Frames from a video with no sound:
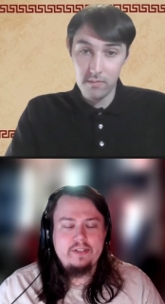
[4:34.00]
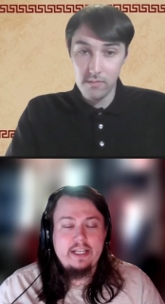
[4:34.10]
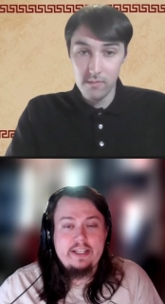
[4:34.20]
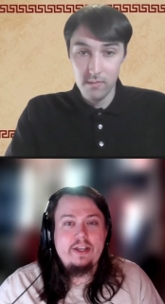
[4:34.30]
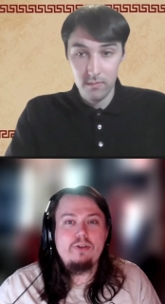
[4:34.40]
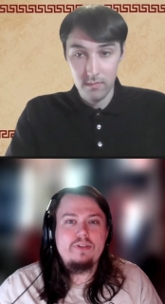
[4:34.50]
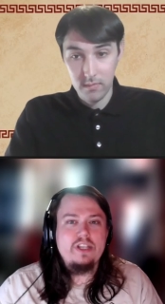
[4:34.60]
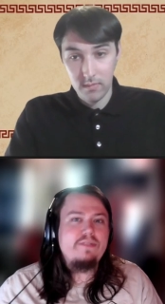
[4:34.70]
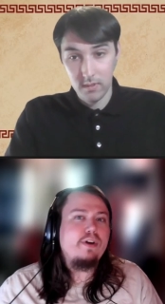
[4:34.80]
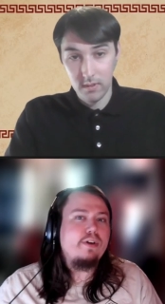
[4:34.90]
Speaker 1: in those
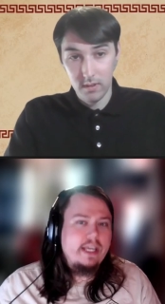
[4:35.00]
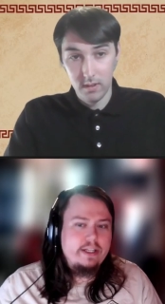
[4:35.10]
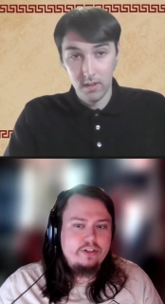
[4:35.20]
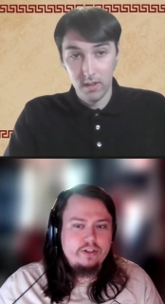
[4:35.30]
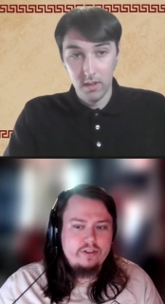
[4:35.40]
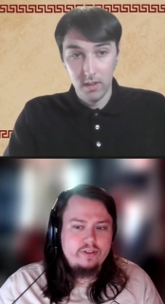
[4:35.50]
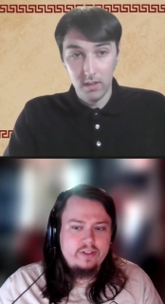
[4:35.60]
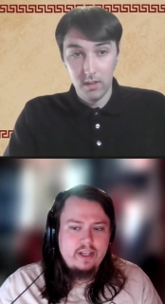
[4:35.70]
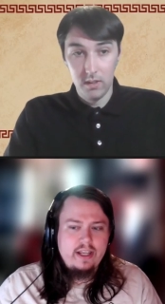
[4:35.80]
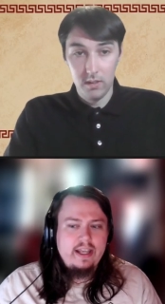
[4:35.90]
evocations.
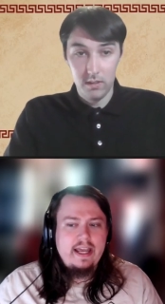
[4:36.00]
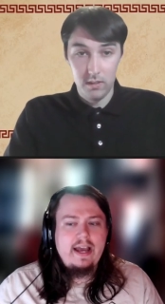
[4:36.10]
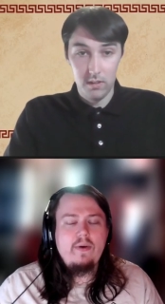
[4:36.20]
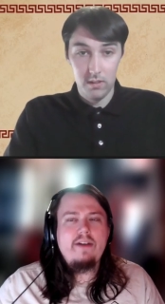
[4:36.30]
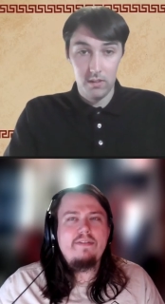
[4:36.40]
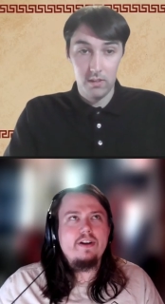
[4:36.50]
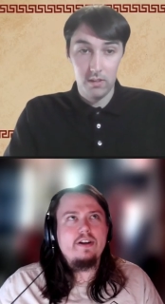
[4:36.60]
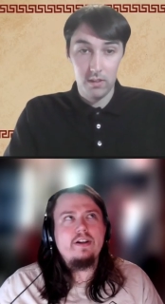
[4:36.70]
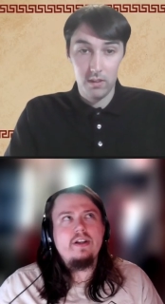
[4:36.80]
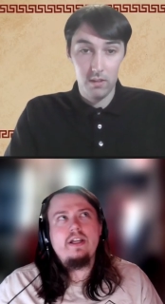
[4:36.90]
However,
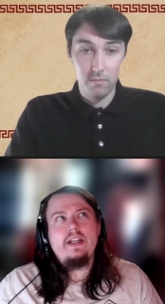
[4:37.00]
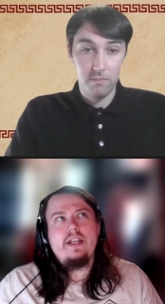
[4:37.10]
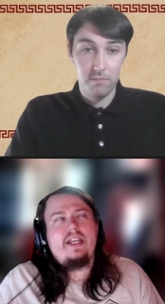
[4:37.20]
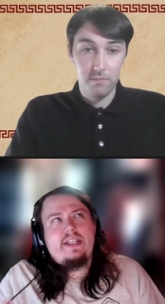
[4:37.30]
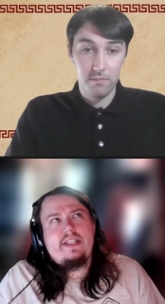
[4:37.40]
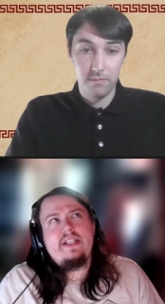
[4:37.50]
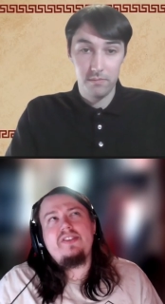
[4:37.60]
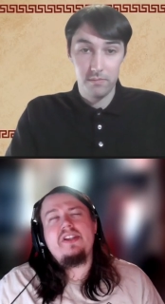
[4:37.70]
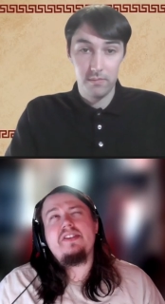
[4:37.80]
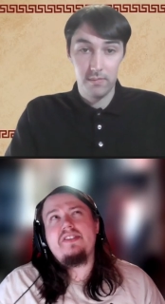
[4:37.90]
in these
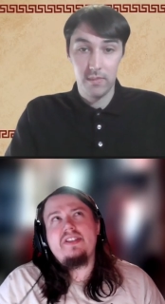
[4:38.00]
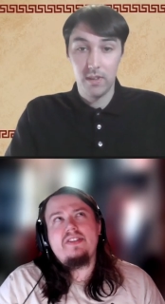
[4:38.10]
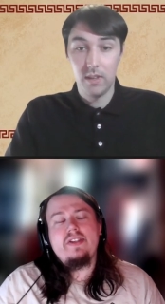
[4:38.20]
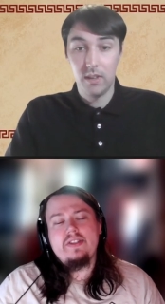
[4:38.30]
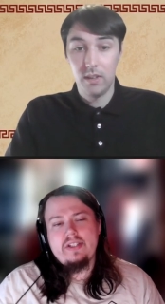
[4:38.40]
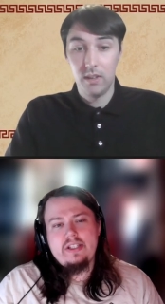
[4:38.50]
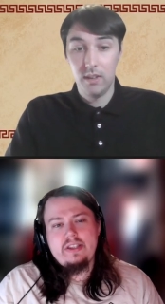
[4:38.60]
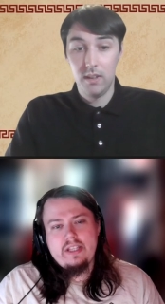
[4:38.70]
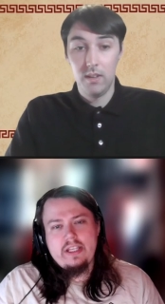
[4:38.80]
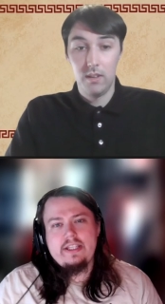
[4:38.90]
instances and in,
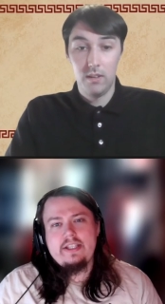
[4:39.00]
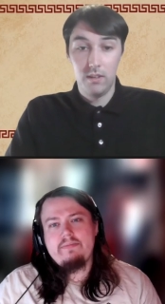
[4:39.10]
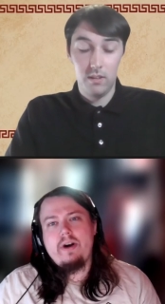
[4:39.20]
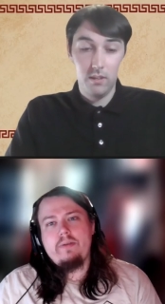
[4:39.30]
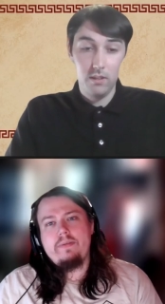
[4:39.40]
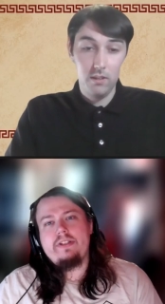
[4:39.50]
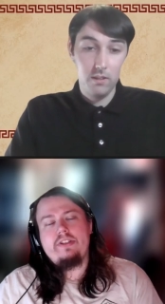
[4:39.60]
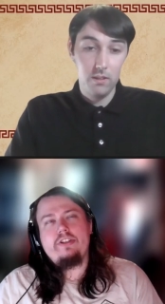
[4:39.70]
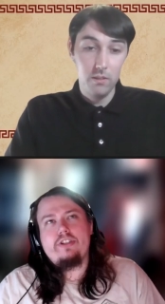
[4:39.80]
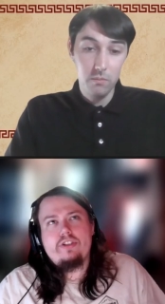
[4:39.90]
in these moments you're
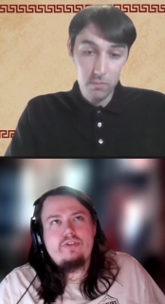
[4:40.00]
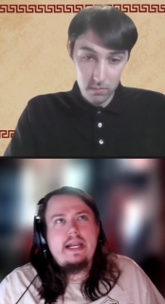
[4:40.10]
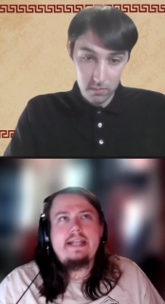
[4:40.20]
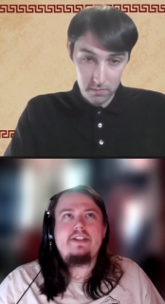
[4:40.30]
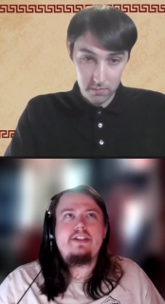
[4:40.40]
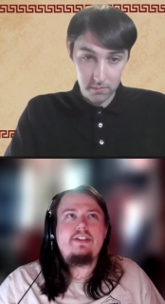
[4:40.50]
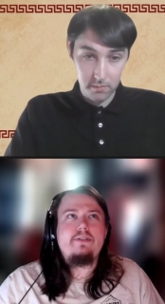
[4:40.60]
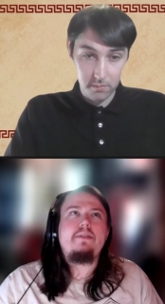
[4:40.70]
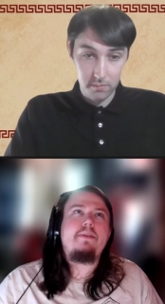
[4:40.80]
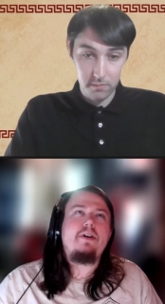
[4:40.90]
just trying to do
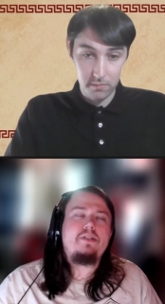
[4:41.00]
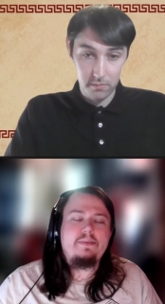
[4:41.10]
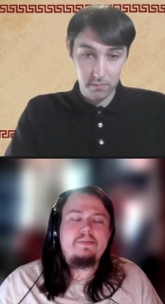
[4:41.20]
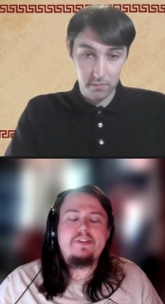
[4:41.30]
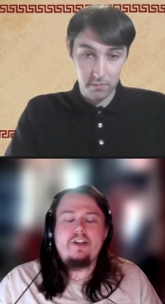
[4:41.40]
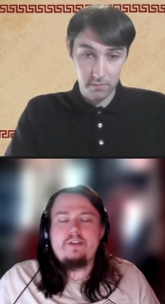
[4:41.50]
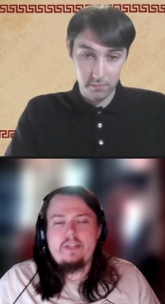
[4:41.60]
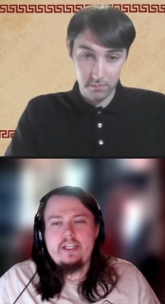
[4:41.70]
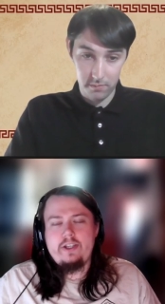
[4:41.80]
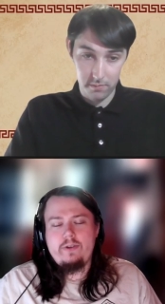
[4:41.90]
the most absurd
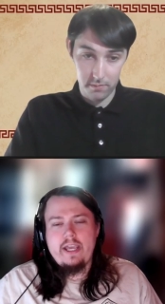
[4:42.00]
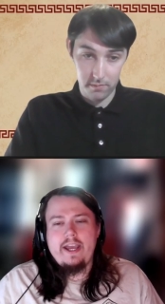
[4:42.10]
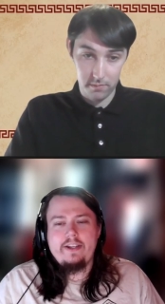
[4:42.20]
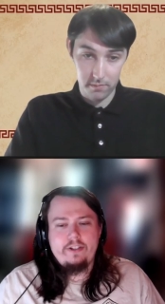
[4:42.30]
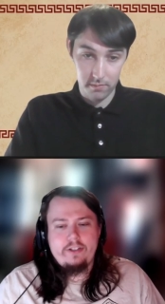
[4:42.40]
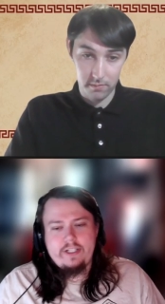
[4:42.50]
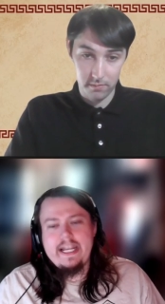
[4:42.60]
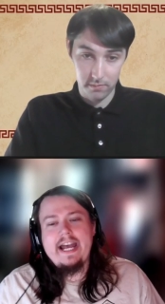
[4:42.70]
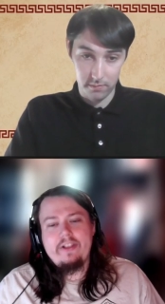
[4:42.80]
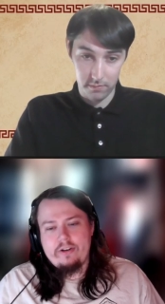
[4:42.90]
thing you can to
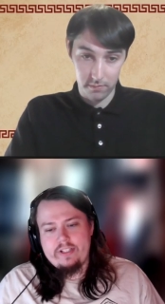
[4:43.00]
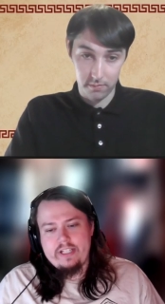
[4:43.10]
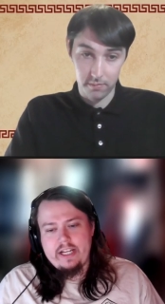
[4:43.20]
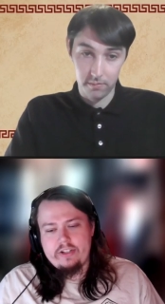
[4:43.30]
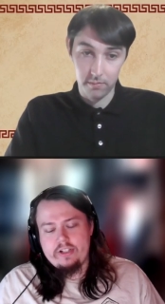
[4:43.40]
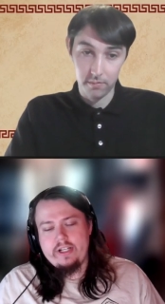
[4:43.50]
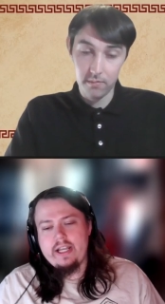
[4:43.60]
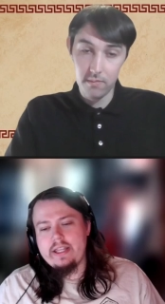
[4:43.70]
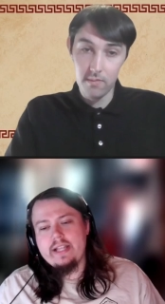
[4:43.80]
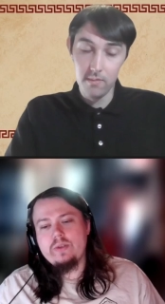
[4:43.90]
gather attention and
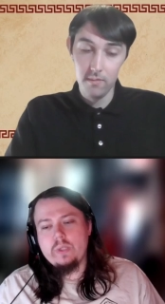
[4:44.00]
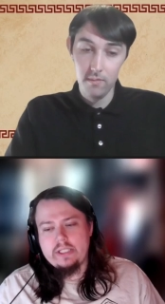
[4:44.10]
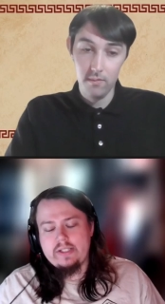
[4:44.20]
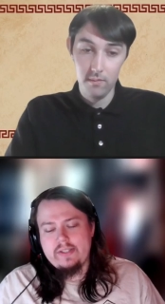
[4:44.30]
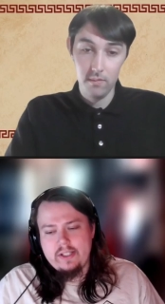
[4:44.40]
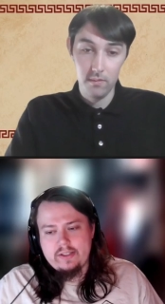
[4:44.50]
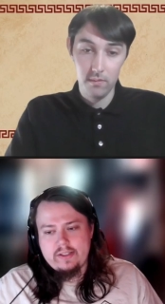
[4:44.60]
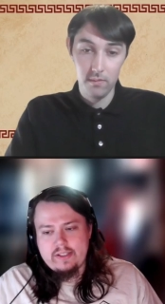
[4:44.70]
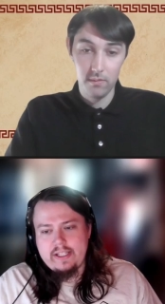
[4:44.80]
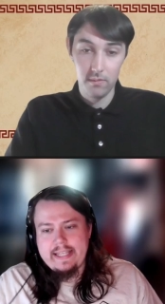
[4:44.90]
that's what this is is
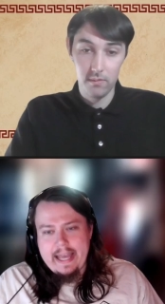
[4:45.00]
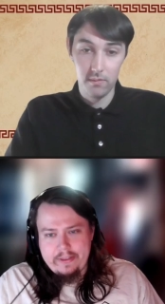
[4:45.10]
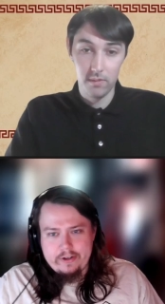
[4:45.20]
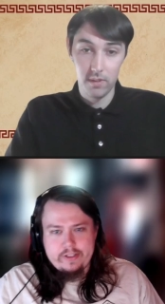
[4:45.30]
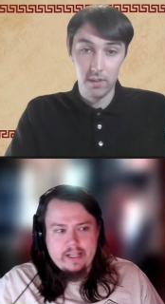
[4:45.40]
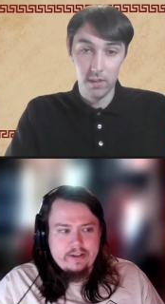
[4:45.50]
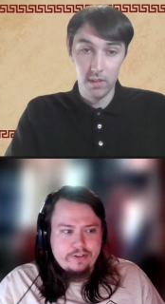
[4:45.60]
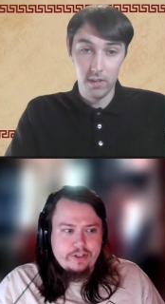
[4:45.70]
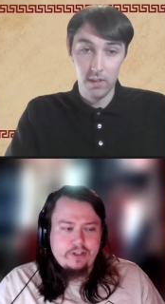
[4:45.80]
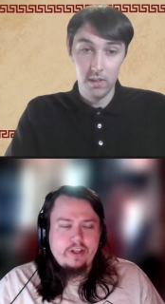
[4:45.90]
to gather
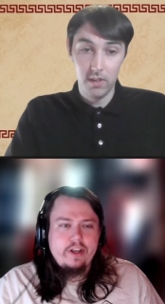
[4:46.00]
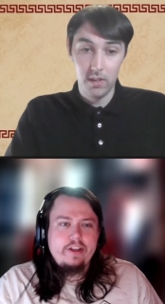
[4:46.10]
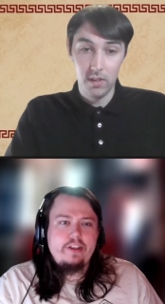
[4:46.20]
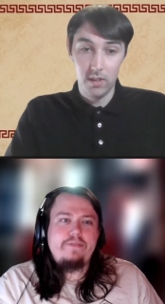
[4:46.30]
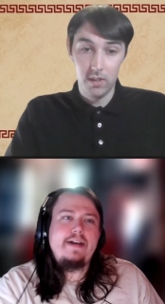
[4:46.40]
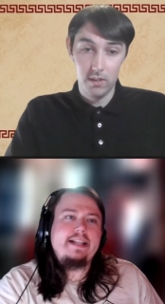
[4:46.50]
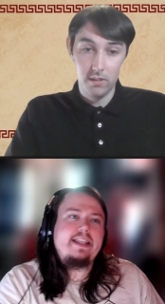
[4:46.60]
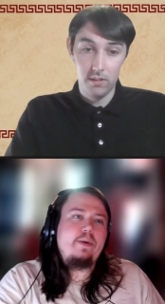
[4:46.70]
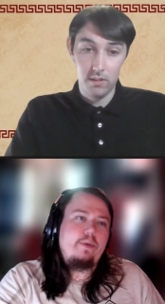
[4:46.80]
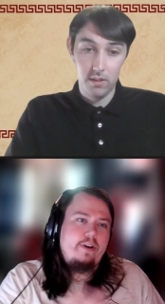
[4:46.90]
attention the fact
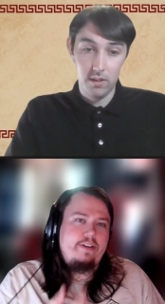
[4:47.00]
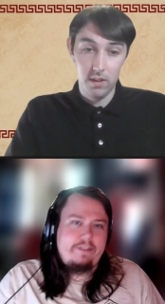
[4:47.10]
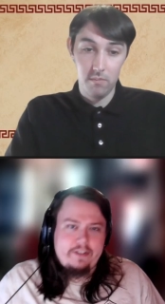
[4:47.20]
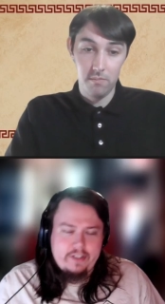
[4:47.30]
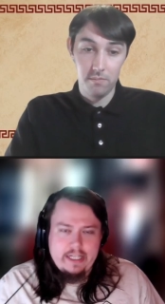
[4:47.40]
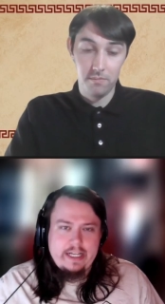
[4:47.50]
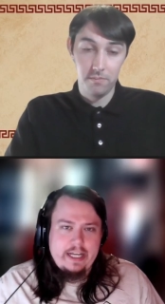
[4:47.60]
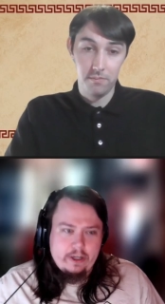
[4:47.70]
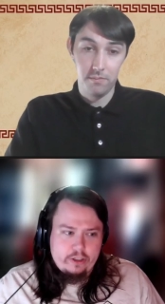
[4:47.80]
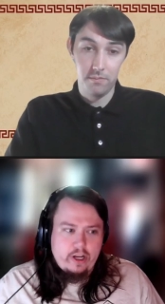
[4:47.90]
that we're even sitting
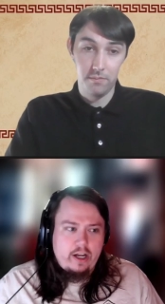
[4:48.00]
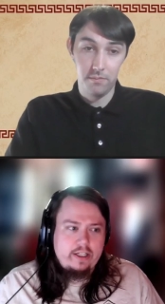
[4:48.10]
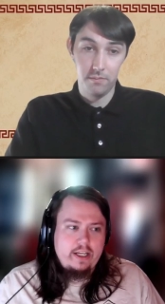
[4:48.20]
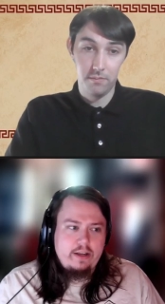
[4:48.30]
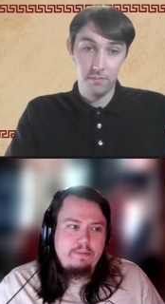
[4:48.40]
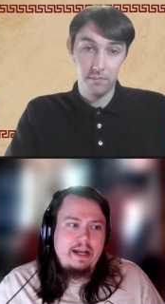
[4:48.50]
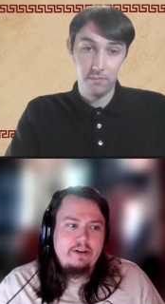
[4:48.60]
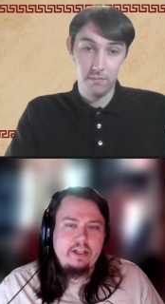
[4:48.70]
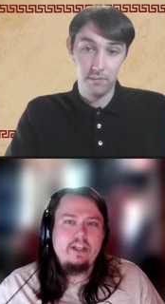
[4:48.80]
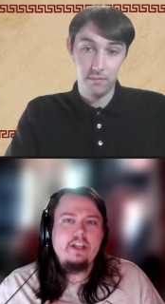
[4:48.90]
here talking about
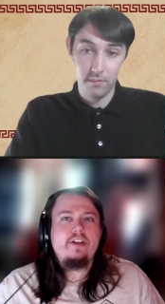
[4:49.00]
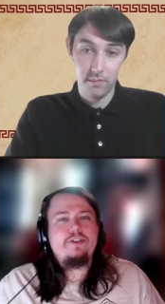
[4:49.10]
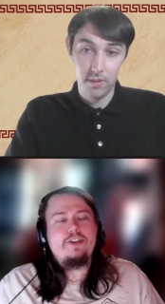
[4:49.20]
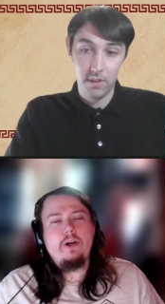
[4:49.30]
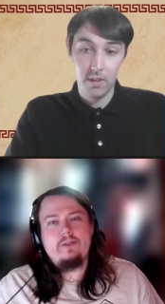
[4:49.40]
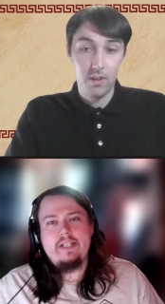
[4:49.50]
it shows